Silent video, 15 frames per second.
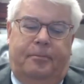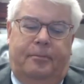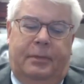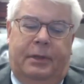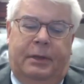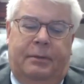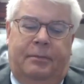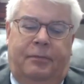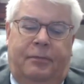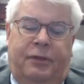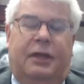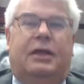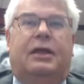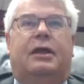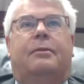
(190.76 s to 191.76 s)
in
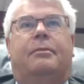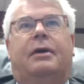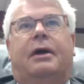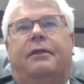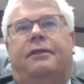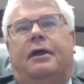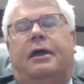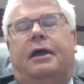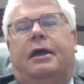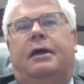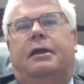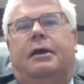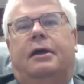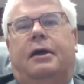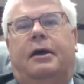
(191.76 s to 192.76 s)
thinking about
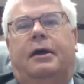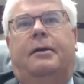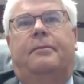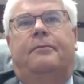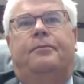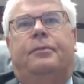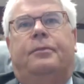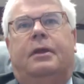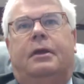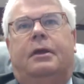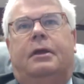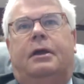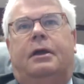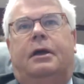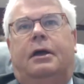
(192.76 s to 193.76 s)
that,
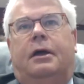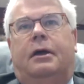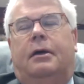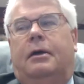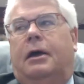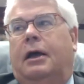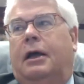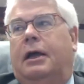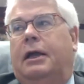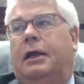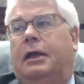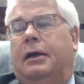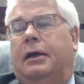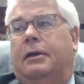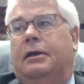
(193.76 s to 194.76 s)
I
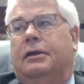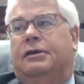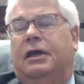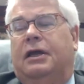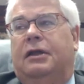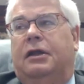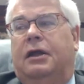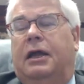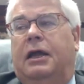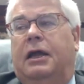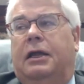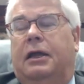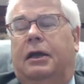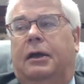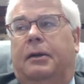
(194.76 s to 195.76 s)
attended
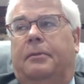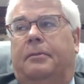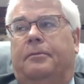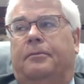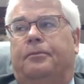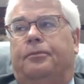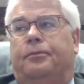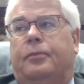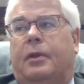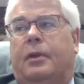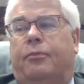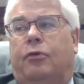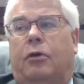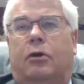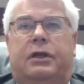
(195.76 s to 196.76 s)
a
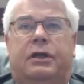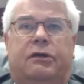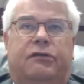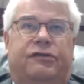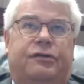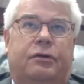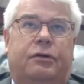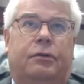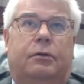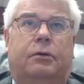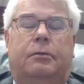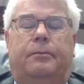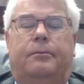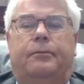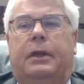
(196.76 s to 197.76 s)
parochial
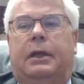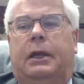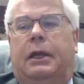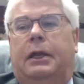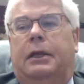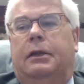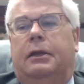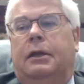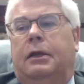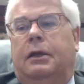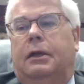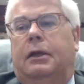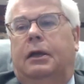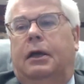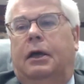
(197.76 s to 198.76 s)
school, and
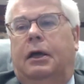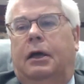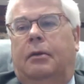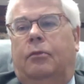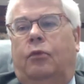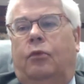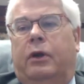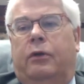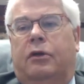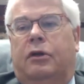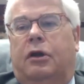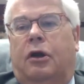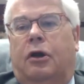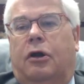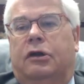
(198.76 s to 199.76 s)
we were
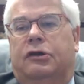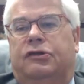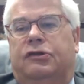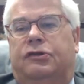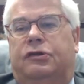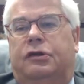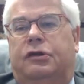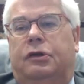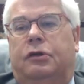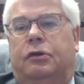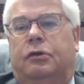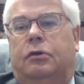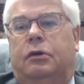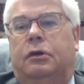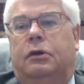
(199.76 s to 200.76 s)
encouraged
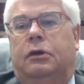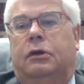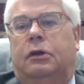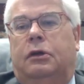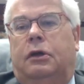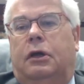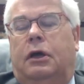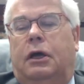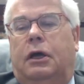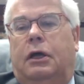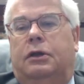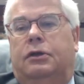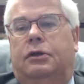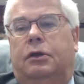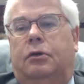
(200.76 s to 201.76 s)
to
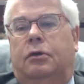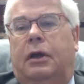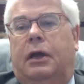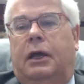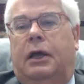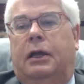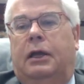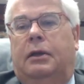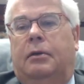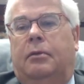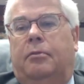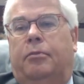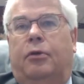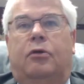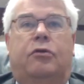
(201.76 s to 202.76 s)
do a
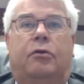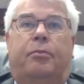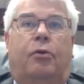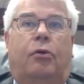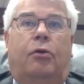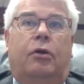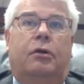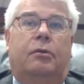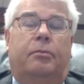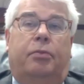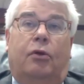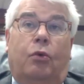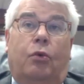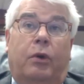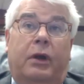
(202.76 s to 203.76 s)
book report
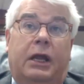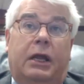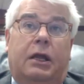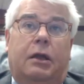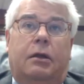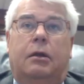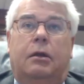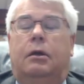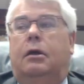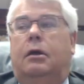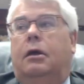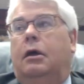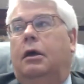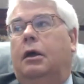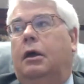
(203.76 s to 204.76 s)
per week,
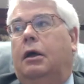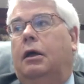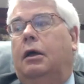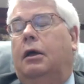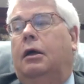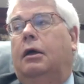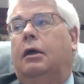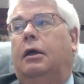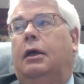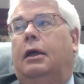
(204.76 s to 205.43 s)
and